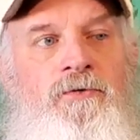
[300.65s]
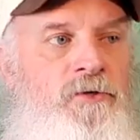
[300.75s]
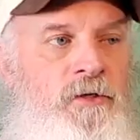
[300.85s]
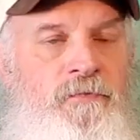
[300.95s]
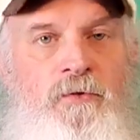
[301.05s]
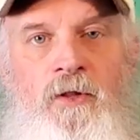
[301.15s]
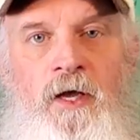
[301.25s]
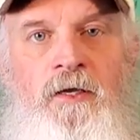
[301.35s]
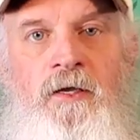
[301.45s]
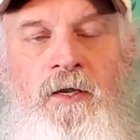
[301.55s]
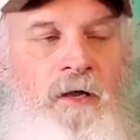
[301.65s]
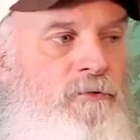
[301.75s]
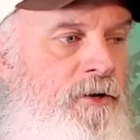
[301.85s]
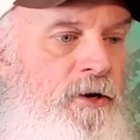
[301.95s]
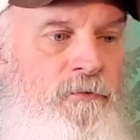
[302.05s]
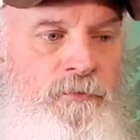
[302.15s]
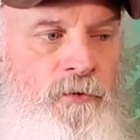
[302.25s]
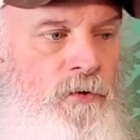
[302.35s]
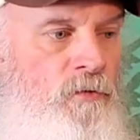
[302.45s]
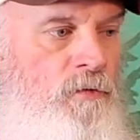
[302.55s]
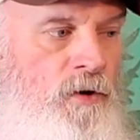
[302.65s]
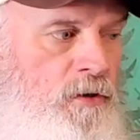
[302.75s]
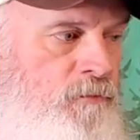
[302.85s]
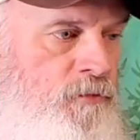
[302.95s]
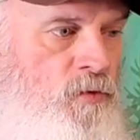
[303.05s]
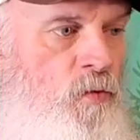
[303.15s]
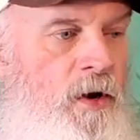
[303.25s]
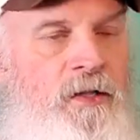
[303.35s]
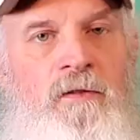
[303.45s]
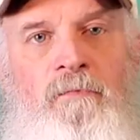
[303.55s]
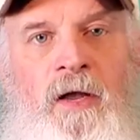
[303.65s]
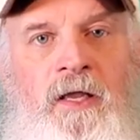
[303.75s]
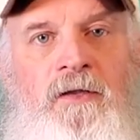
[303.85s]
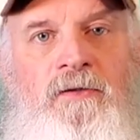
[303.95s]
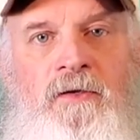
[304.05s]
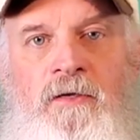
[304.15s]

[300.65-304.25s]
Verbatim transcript: See if you like it. I don't care if you're a, uh, if you wade the bank.